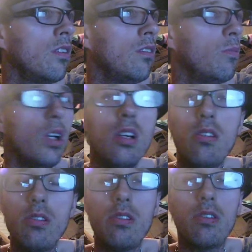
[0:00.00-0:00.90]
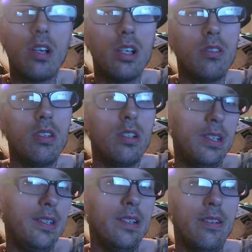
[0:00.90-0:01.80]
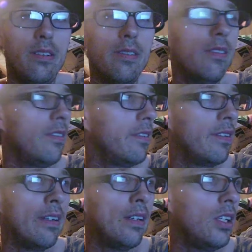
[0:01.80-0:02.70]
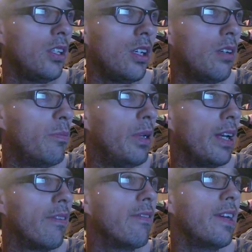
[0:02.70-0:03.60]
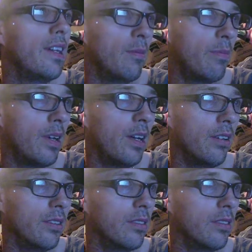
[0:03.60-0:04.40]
But I always thought that, you know, I'm a big fan of brownies.